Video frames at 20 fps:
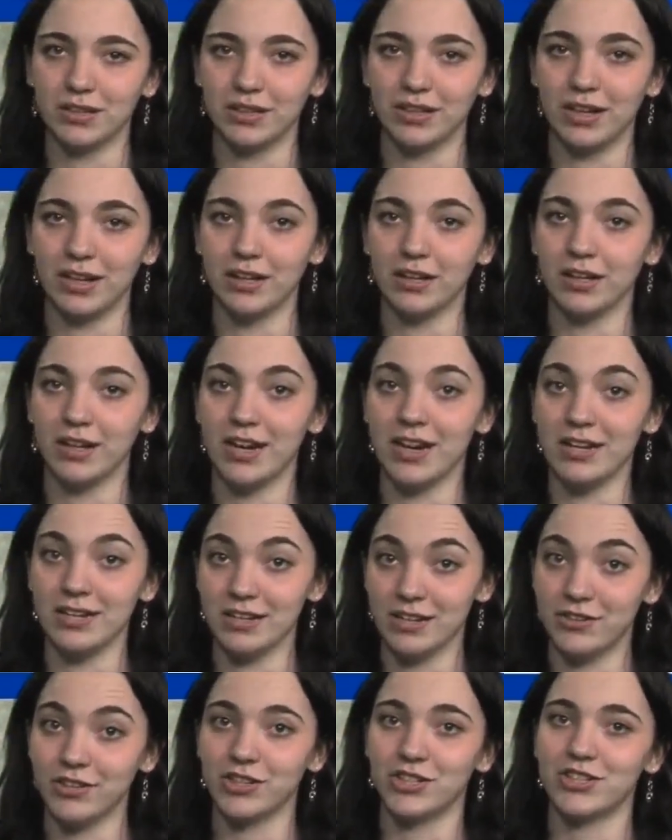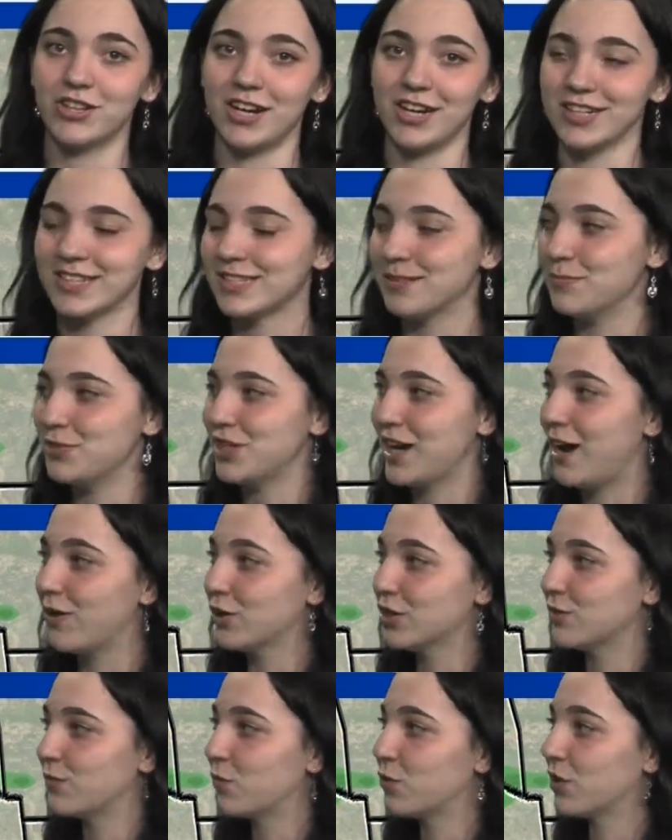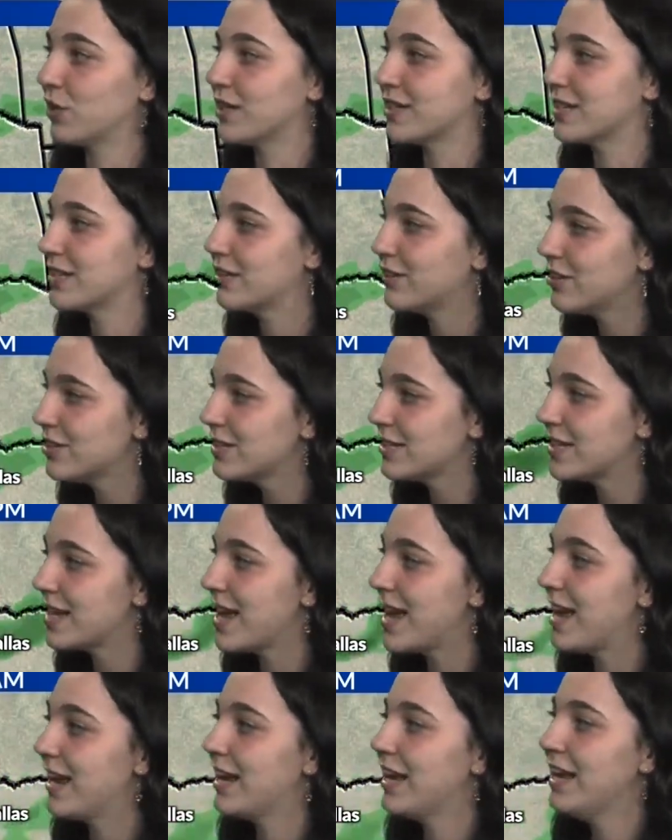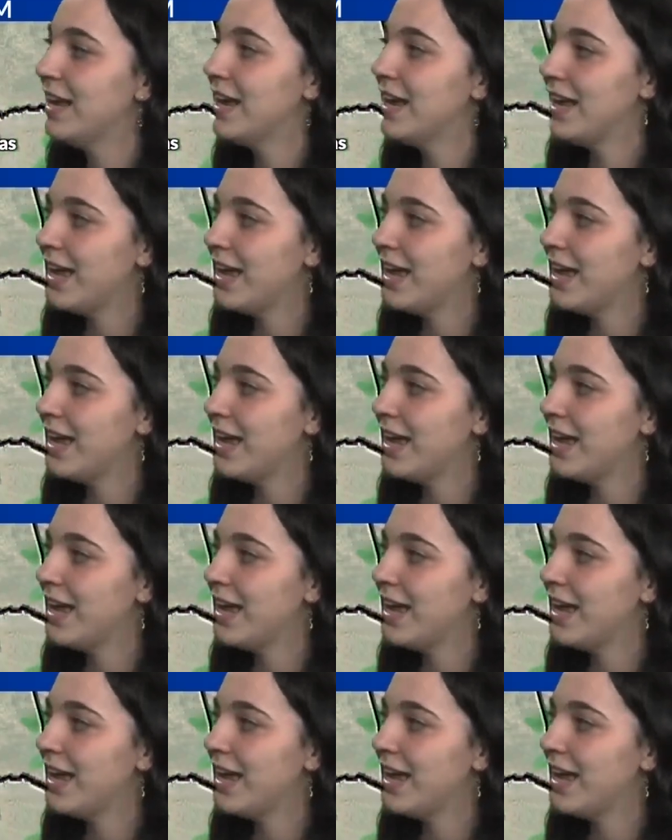And again, another shot at some showers for us Thursday,